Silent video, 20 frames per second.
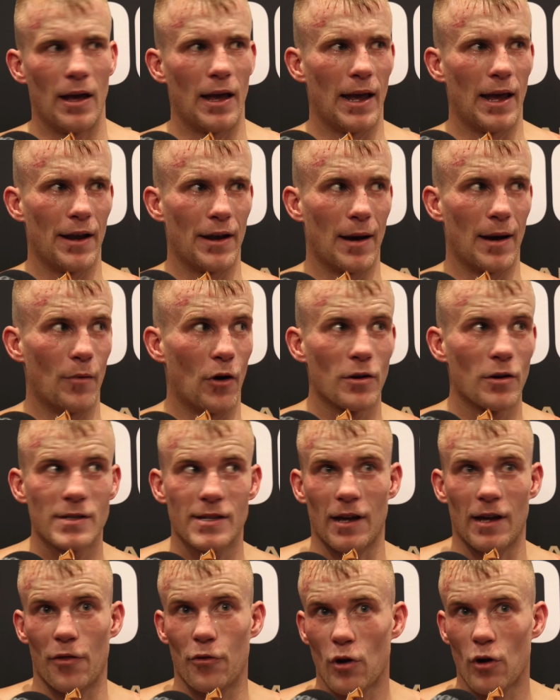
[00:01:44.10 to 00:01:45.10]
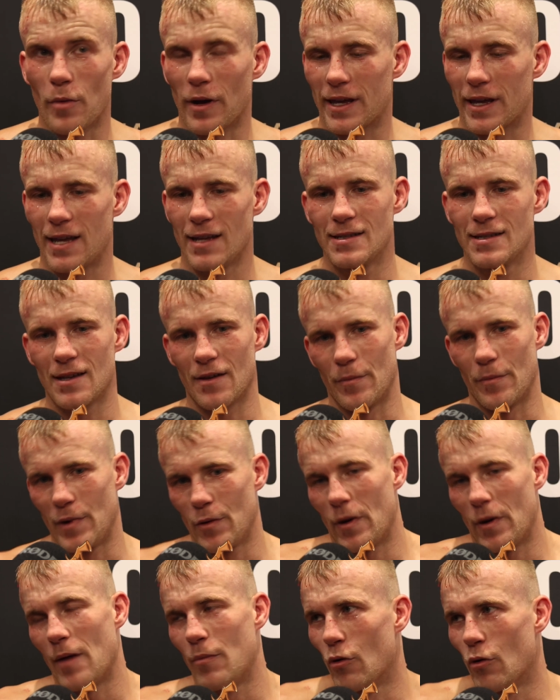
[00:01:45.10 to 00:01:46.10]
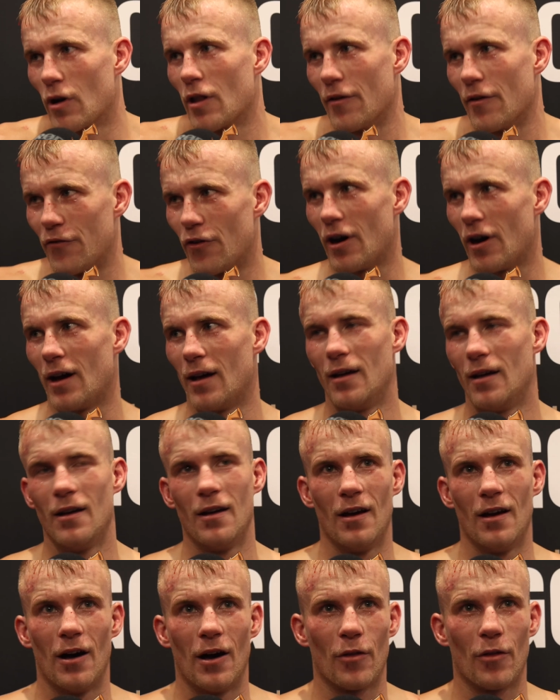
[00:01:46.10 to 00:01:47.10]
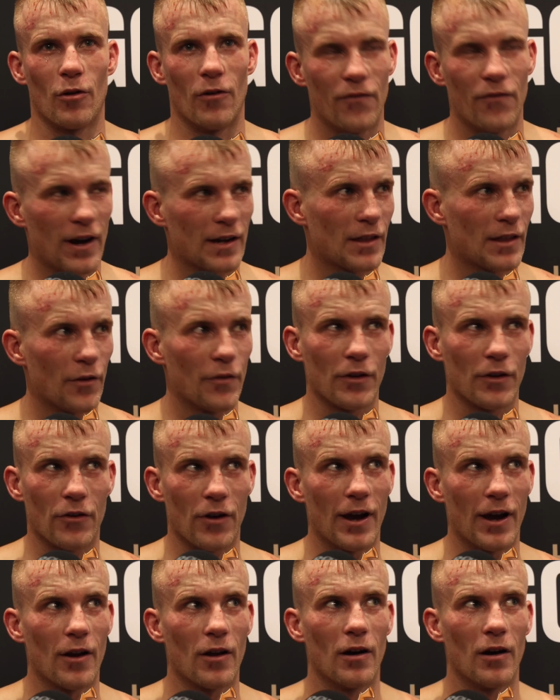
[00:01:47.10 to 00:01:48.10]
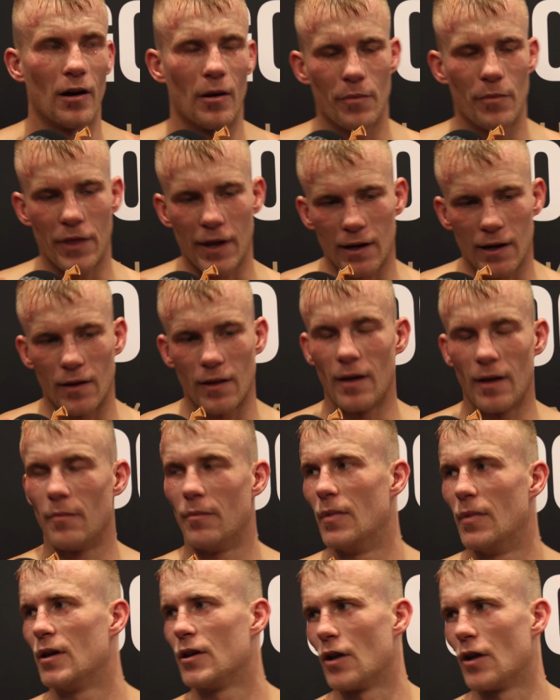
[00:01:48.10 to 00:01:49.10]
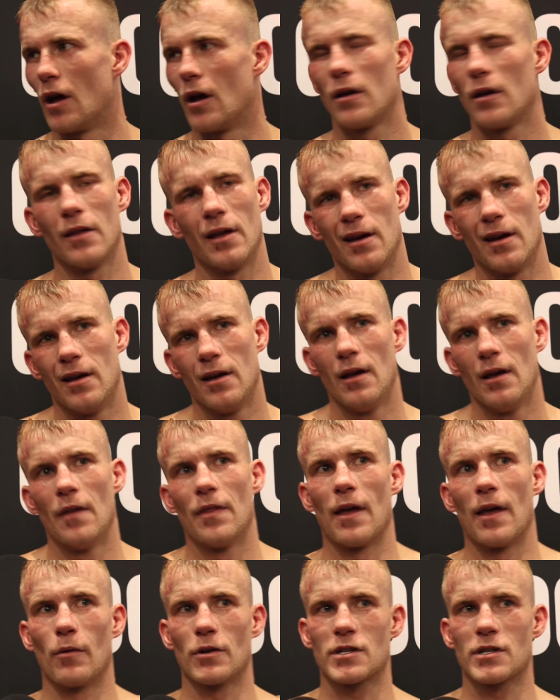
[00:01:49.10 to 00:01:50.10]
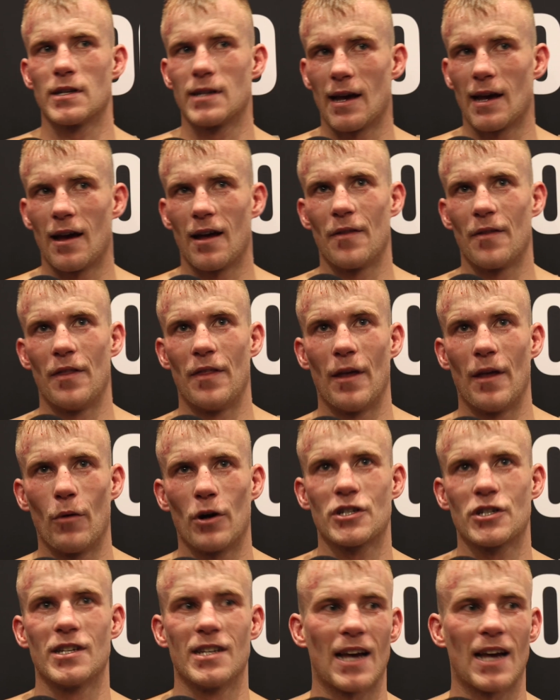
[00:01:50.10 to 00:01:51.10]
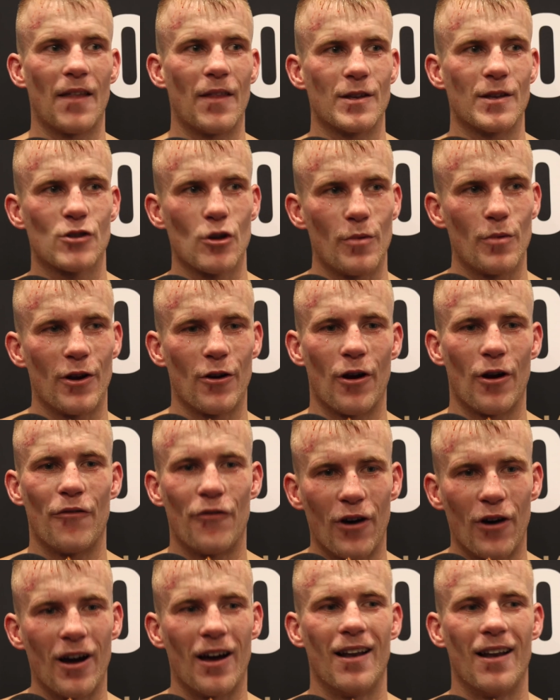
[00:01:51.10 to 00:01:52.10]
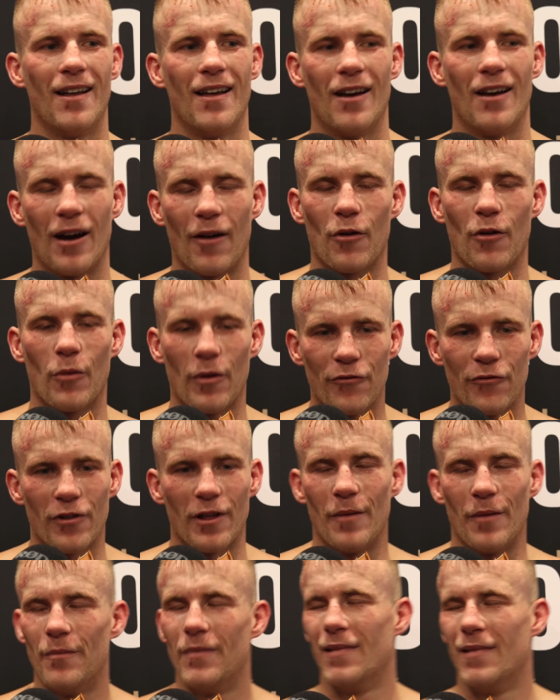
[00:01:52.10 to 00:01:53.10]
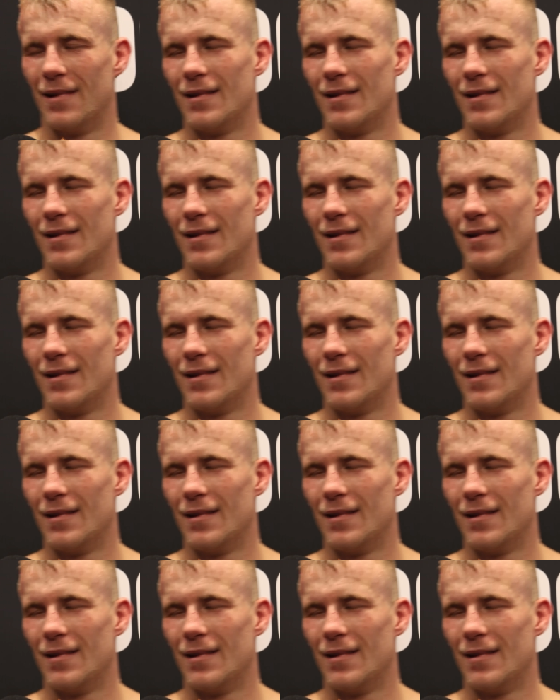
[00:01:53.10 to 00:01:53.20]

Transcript: And honestly, I thought of my kids at the midway point in the fight. I thought, fuck, they're in the crowd. I'm thinking of them, you know. They're watching Dad, their superhero fight. I would win for them.